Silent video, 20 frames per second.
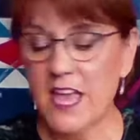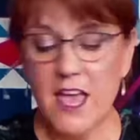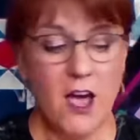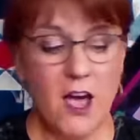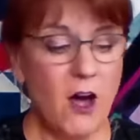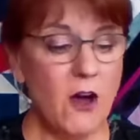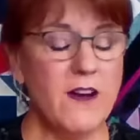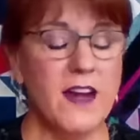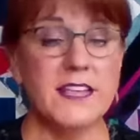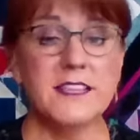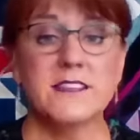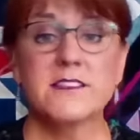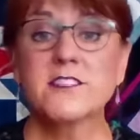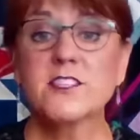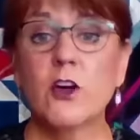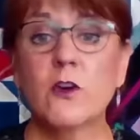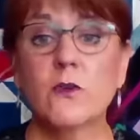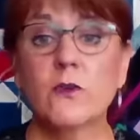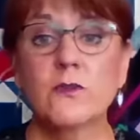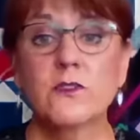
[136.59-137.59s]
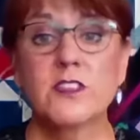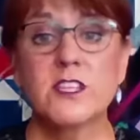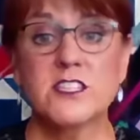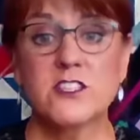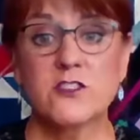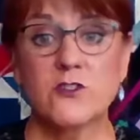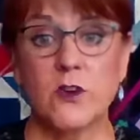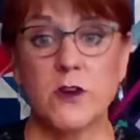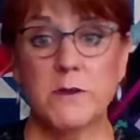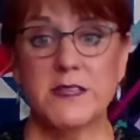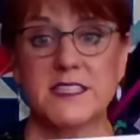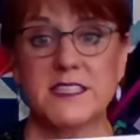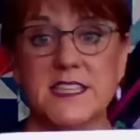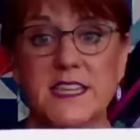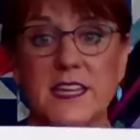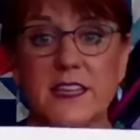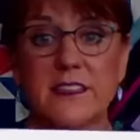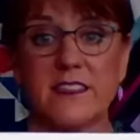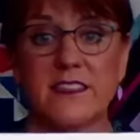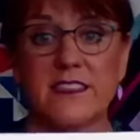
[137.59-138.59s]
All right, so the storm at
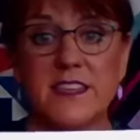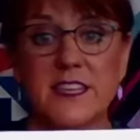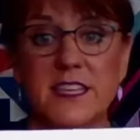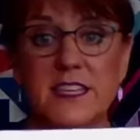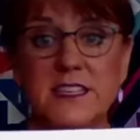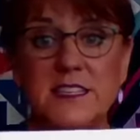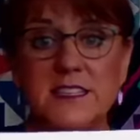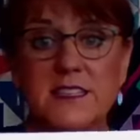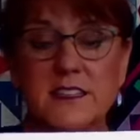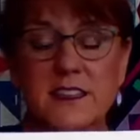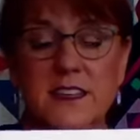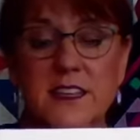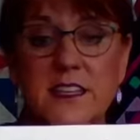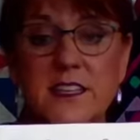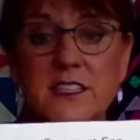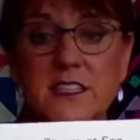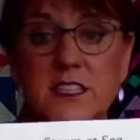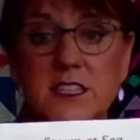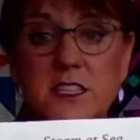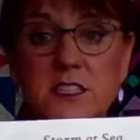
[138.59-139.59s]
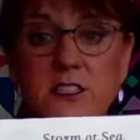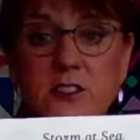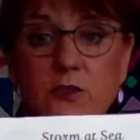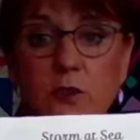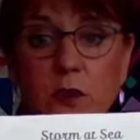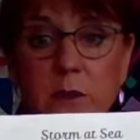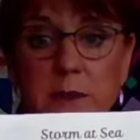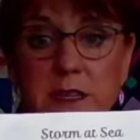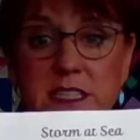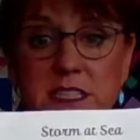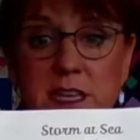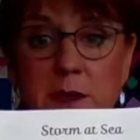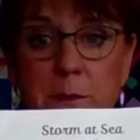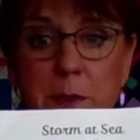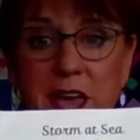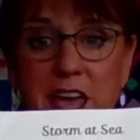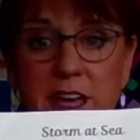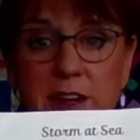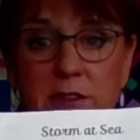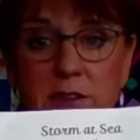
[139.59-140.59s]
sea. This is the storm at sea
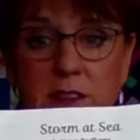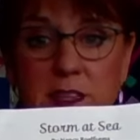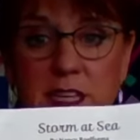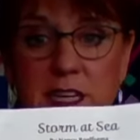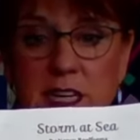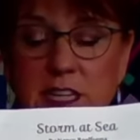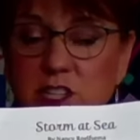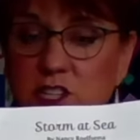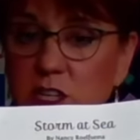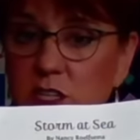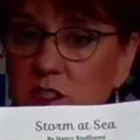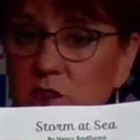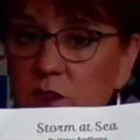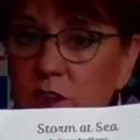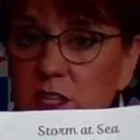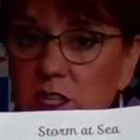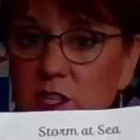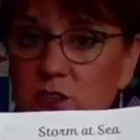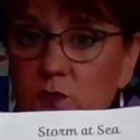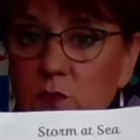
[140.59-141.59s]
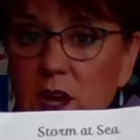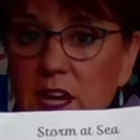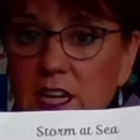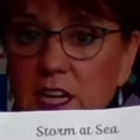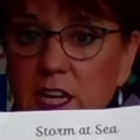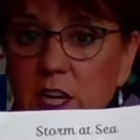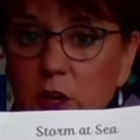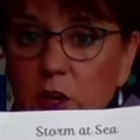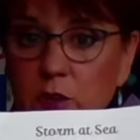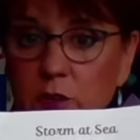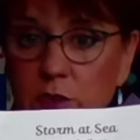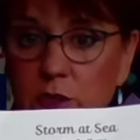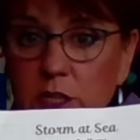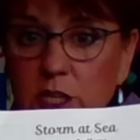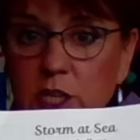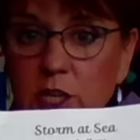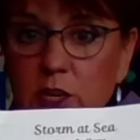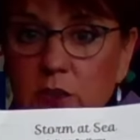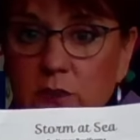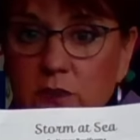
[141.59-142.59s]
pattern that I just finished writing
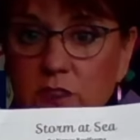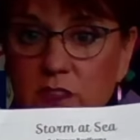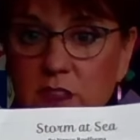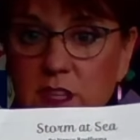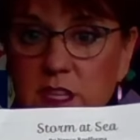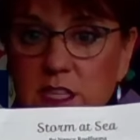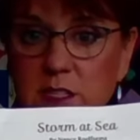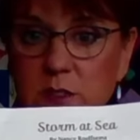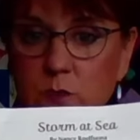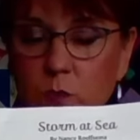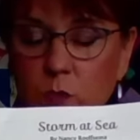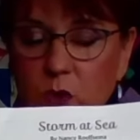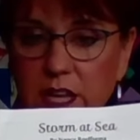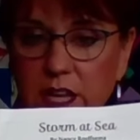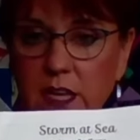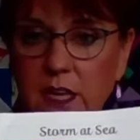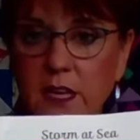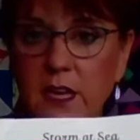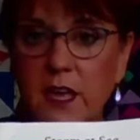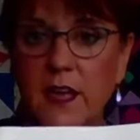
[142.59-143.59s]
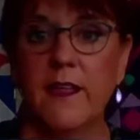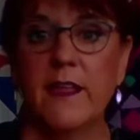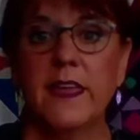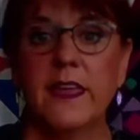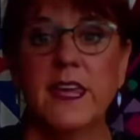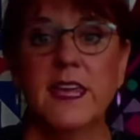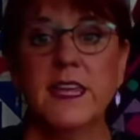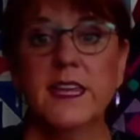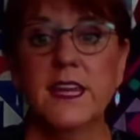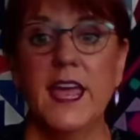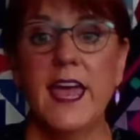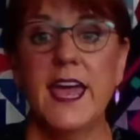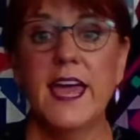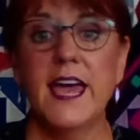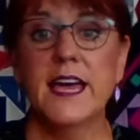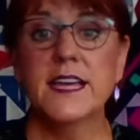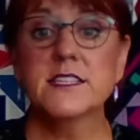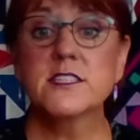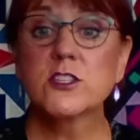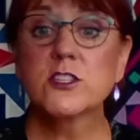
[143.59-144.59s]
earlier this week it
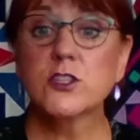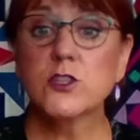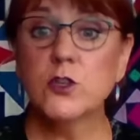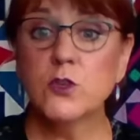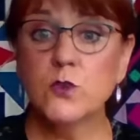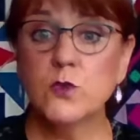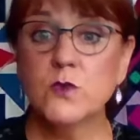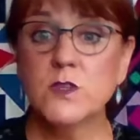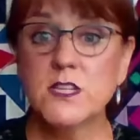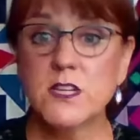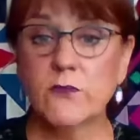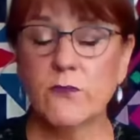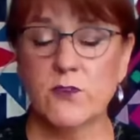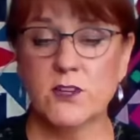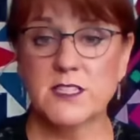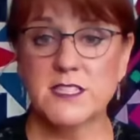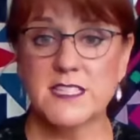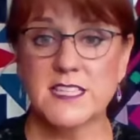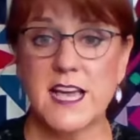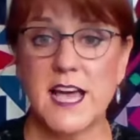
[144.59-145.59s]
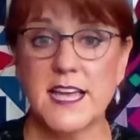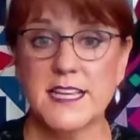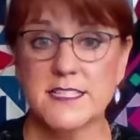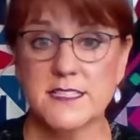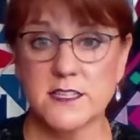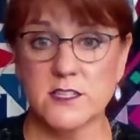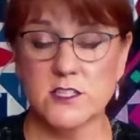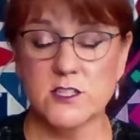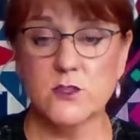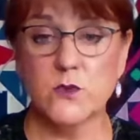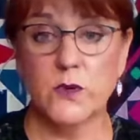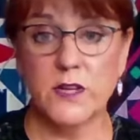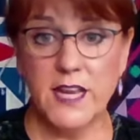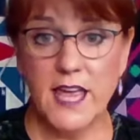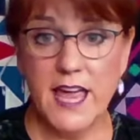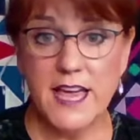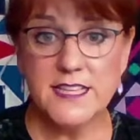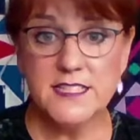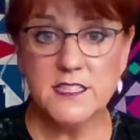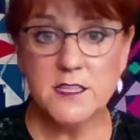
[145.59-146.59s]
has two different sizes. So it
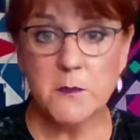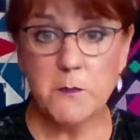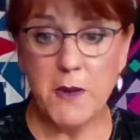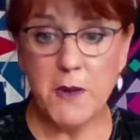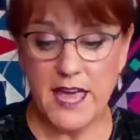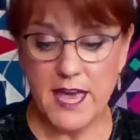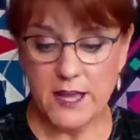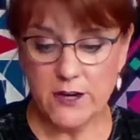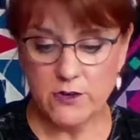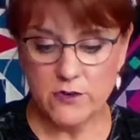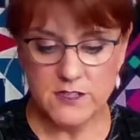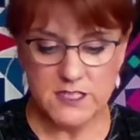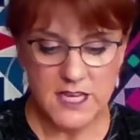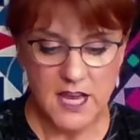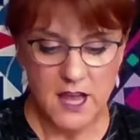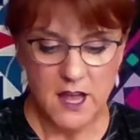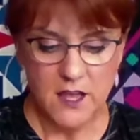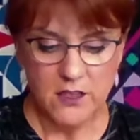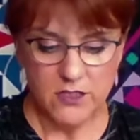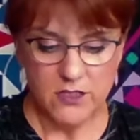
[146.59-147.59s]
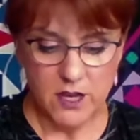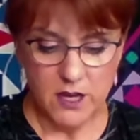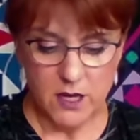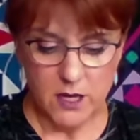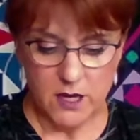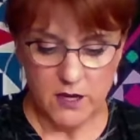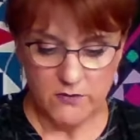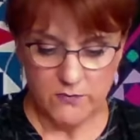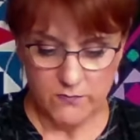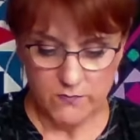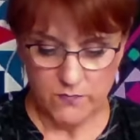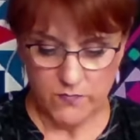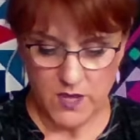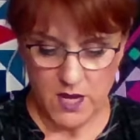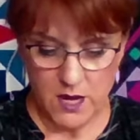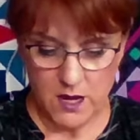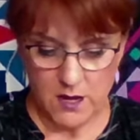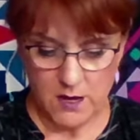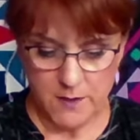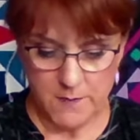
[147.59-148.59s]
has the patterns, the
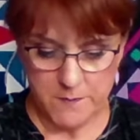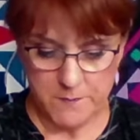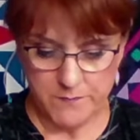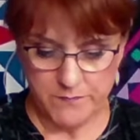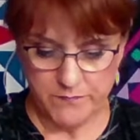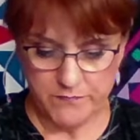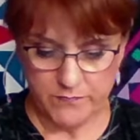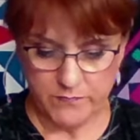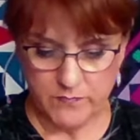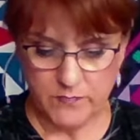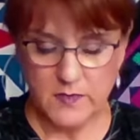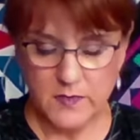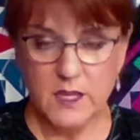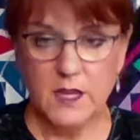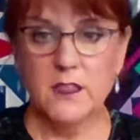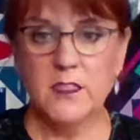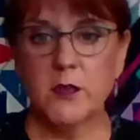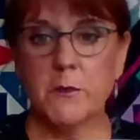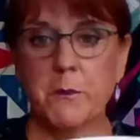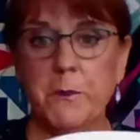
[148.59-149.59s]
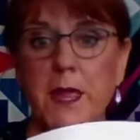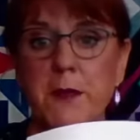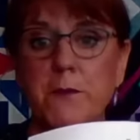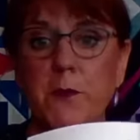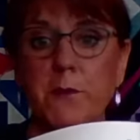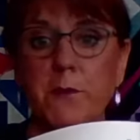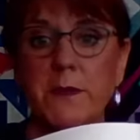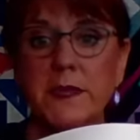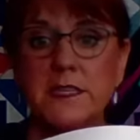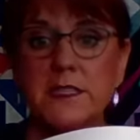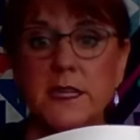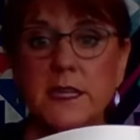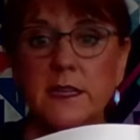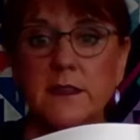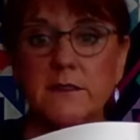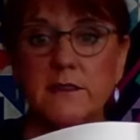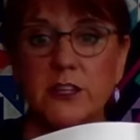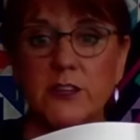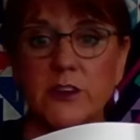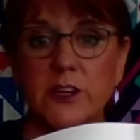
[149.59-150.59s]
um, the paper piecing,
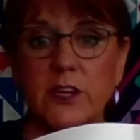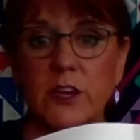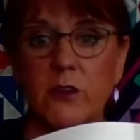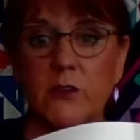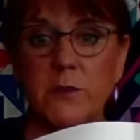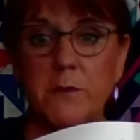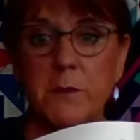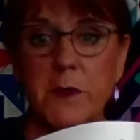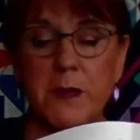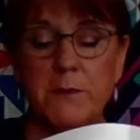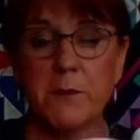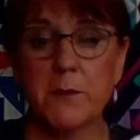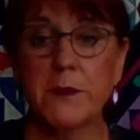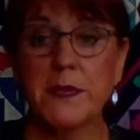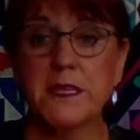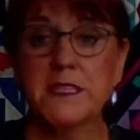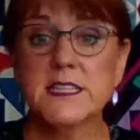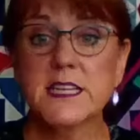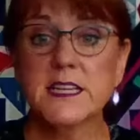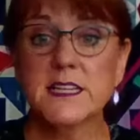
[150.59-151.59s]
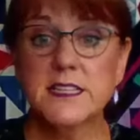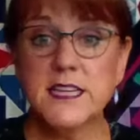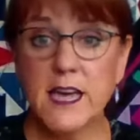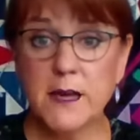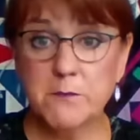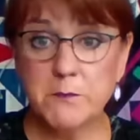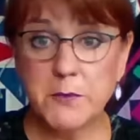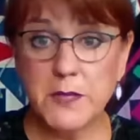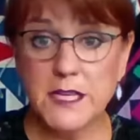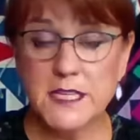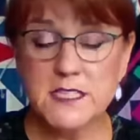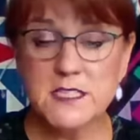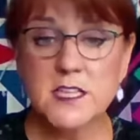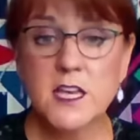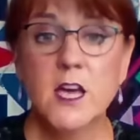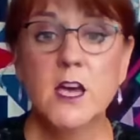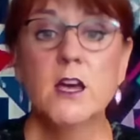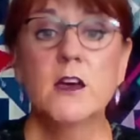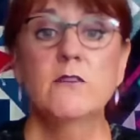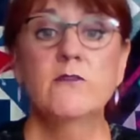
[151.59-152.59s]
there you go, the paper piecing templates
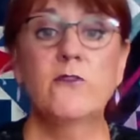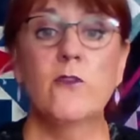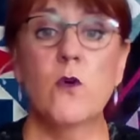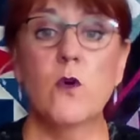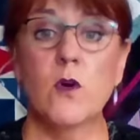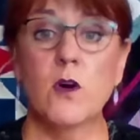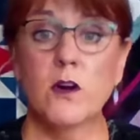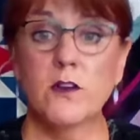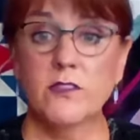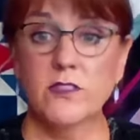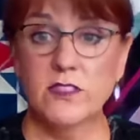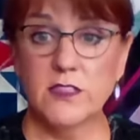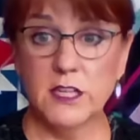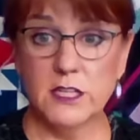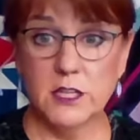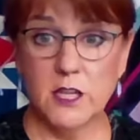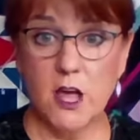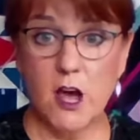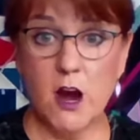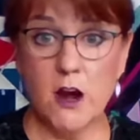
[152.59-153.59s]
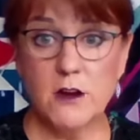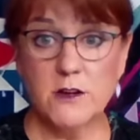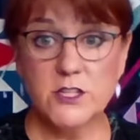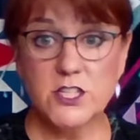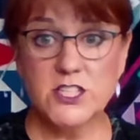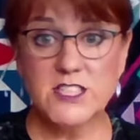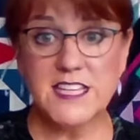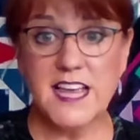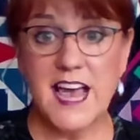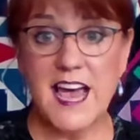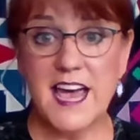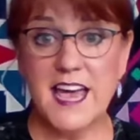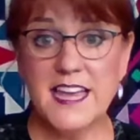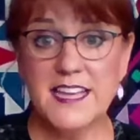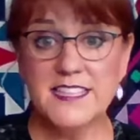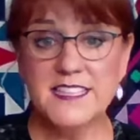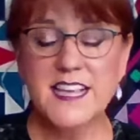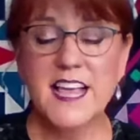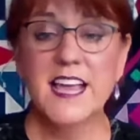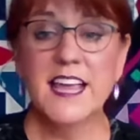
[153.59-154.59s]
for the large
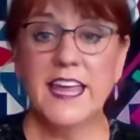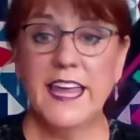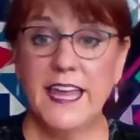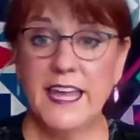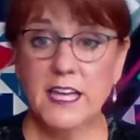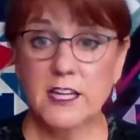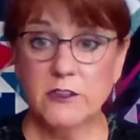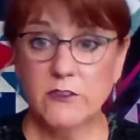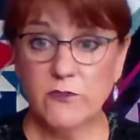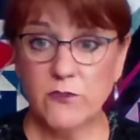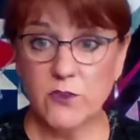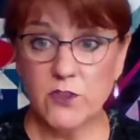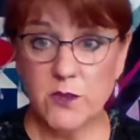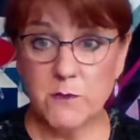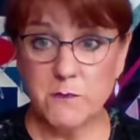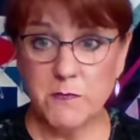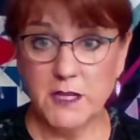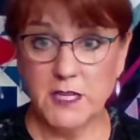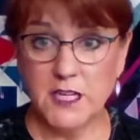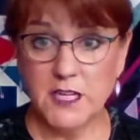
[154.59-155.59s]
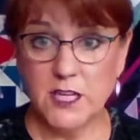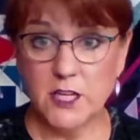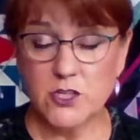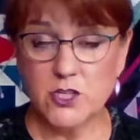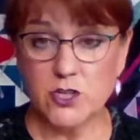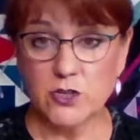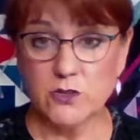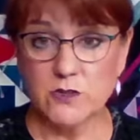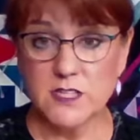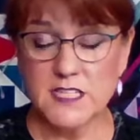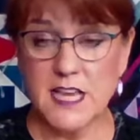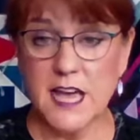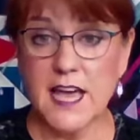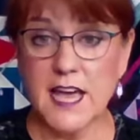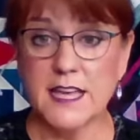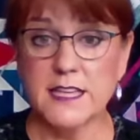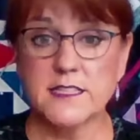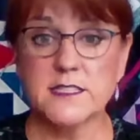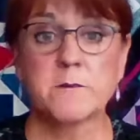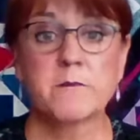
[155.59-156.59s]
size and for the miniature
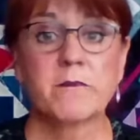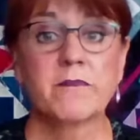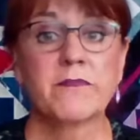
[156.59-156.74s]
size.